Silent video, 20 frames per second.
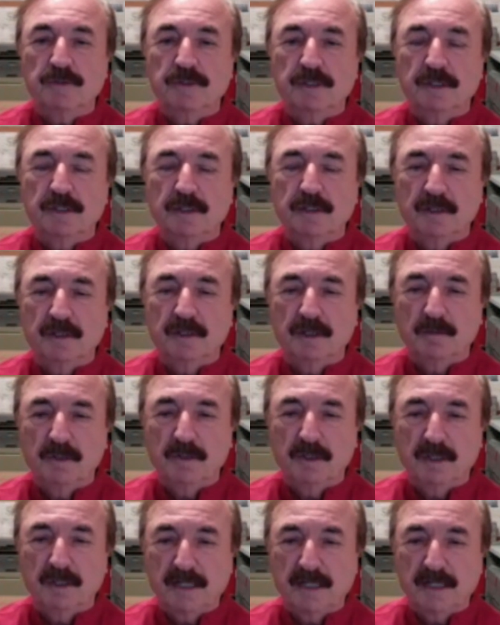It was one
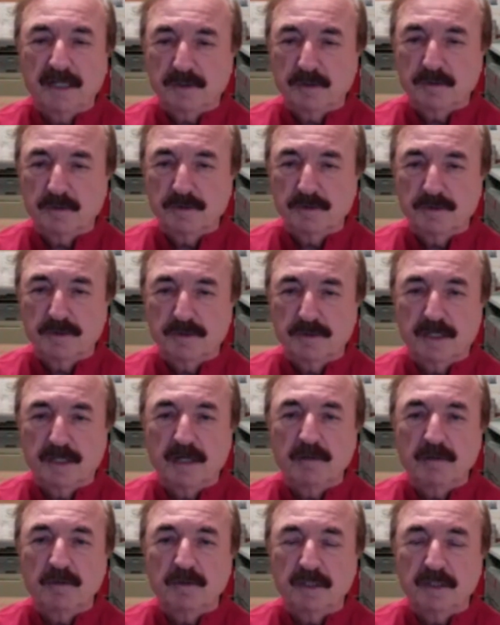of the last coasters
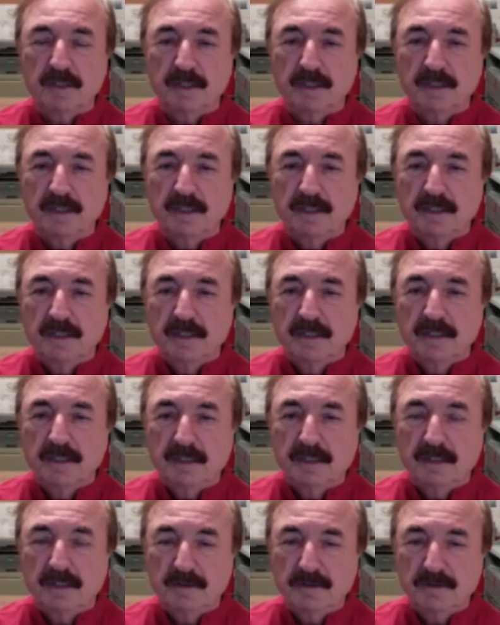that Arrow did.
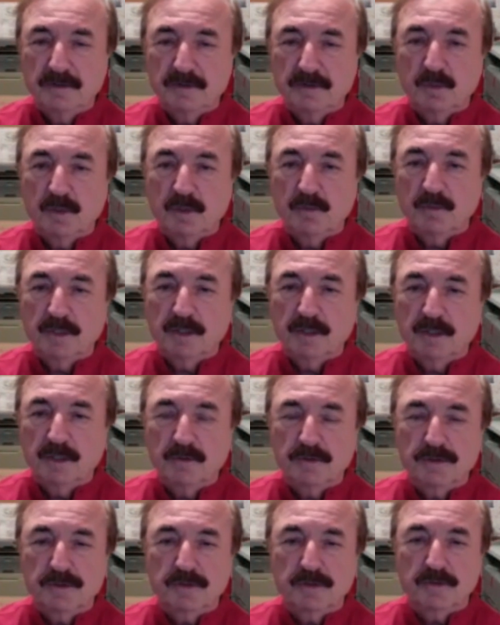It was a runaway
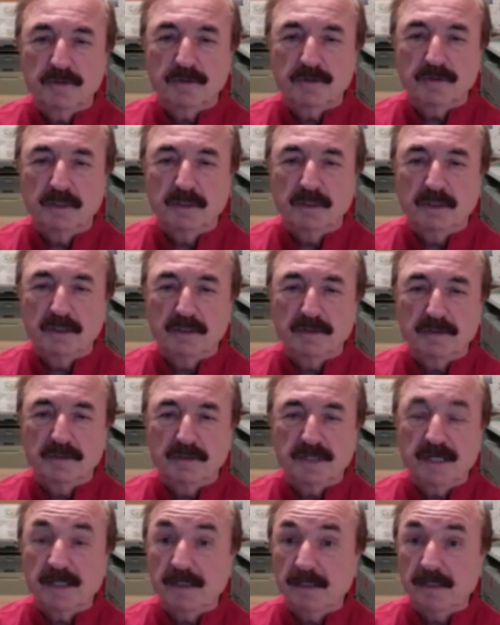coaster on
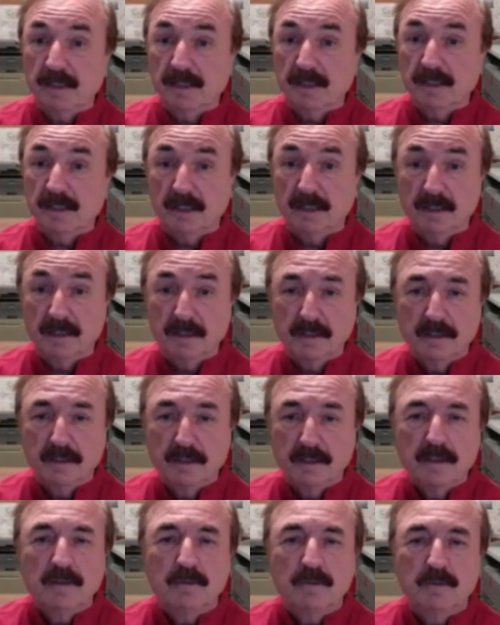the side of the hill there,
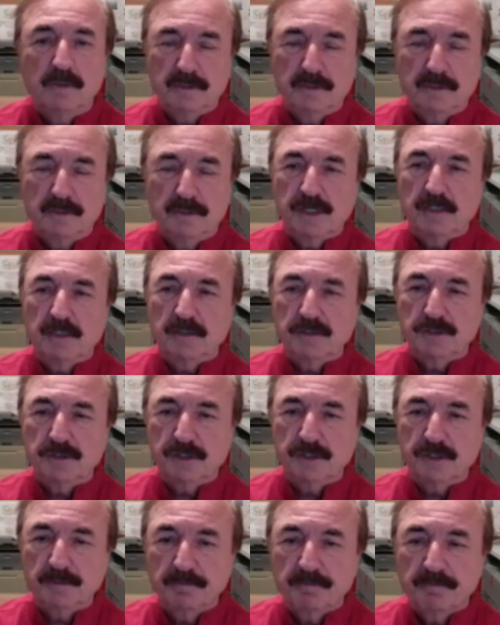really
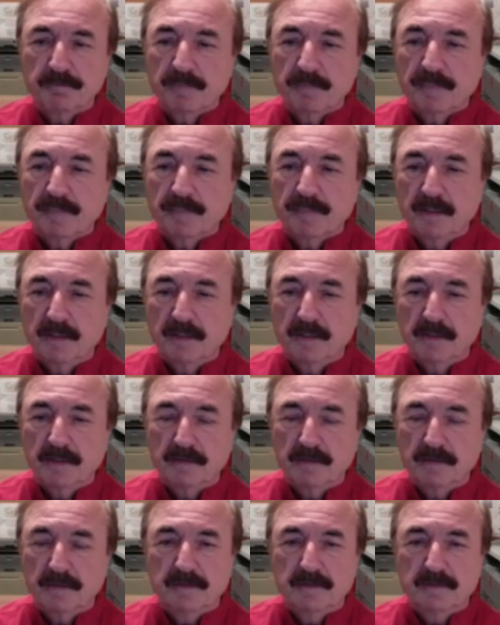challenging
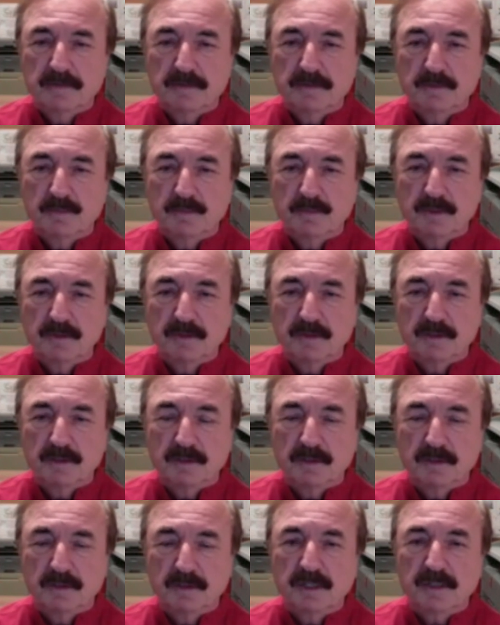to build
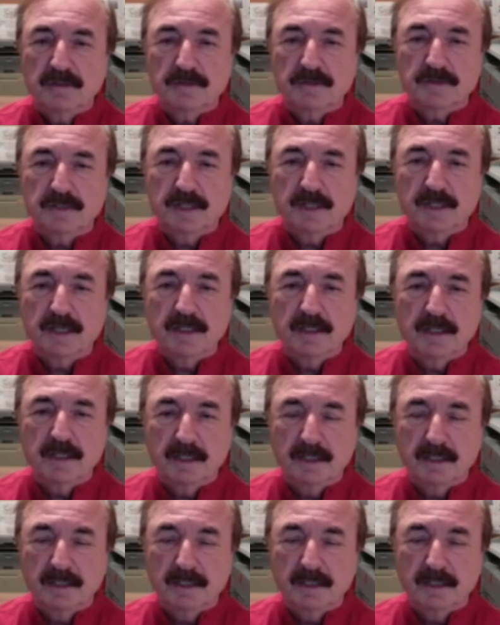the tunnels at.